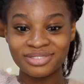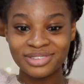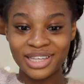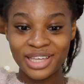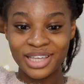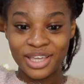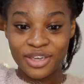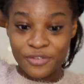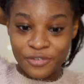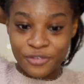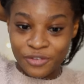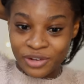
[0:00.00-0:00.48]

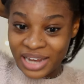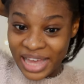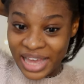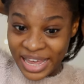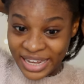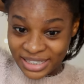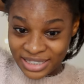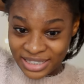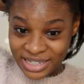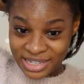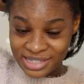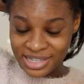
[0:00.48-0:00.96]
if you
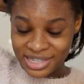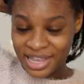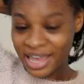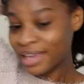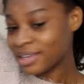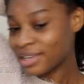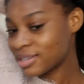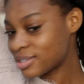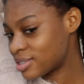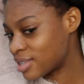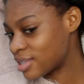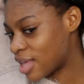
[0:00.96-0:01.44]
like this
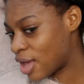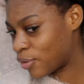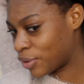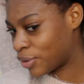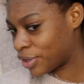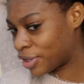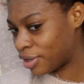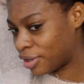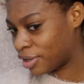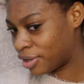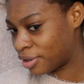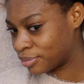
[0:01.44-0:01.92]
hairstyle
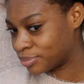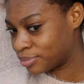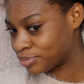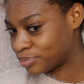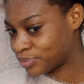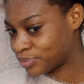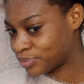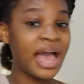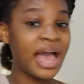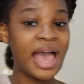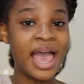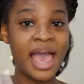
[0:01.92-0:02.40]
okay
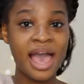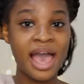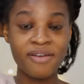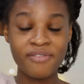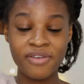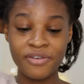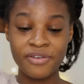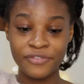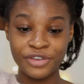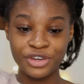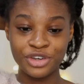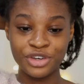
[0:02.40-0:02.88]
I
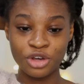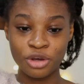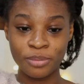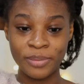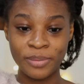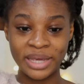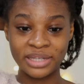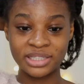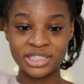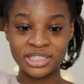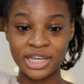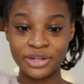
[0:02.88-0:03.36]
have a video on
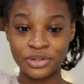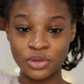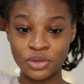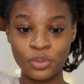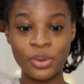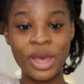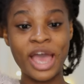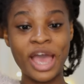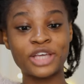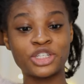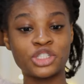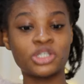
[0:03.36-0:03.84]
my channel
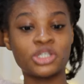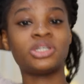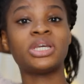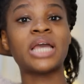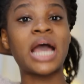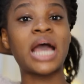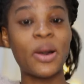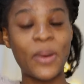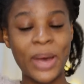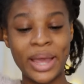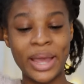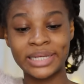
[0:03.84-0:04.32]
where I show you
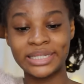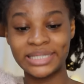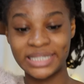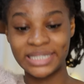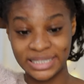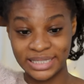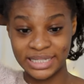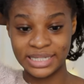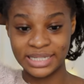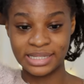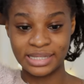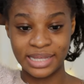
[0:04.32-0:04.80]
how I
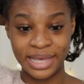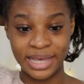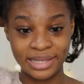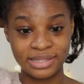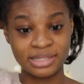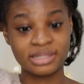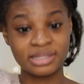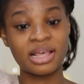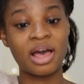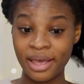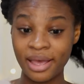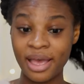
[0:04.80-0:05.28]
did this
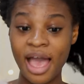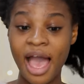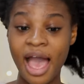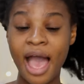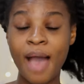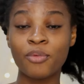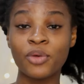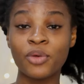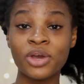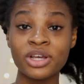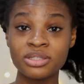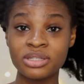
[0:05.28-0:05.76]
hairstyle.
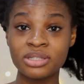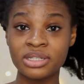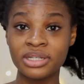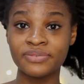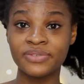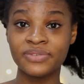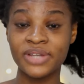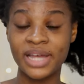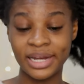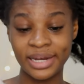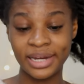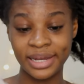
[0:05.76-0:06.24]
I'm going to
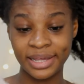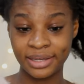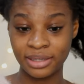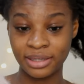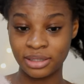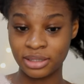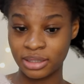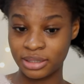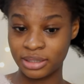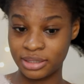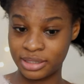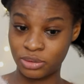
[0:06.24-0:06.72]
leave the
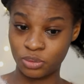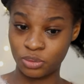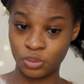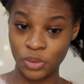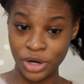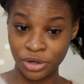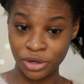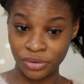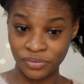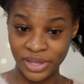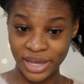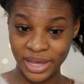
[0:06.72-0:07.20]
link in
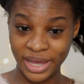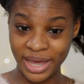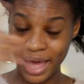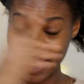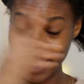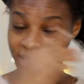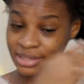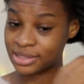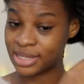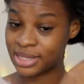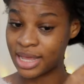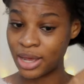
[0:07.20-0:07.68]
one of the
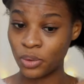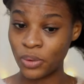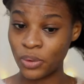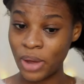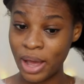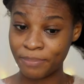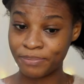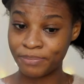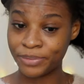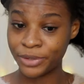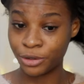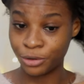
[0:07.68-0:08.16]
cards that will
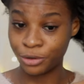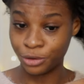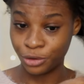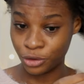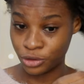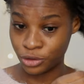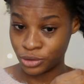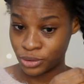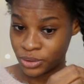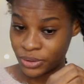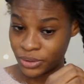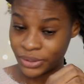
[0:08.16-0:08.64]
appear on
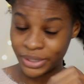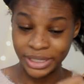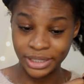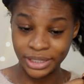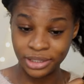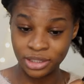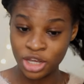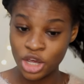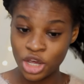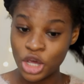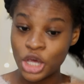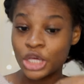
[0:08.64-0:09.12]
your
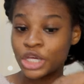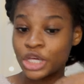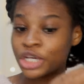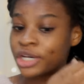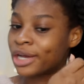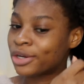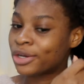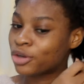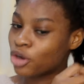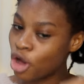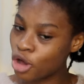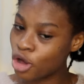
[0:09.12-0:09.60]
screen. You
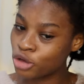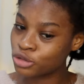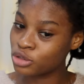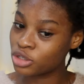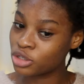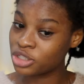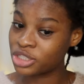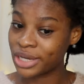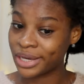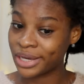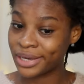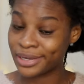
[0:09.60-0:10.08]
can
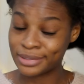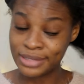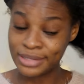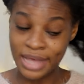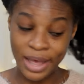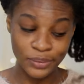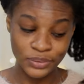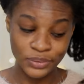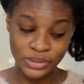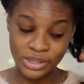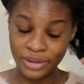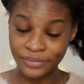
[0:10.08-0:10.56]
also check it
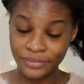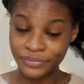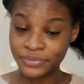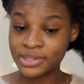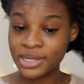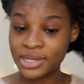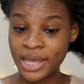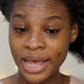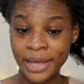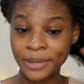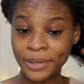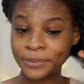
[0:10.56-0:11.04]
out
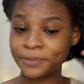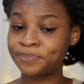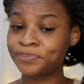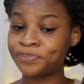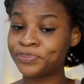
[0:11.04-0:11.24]
after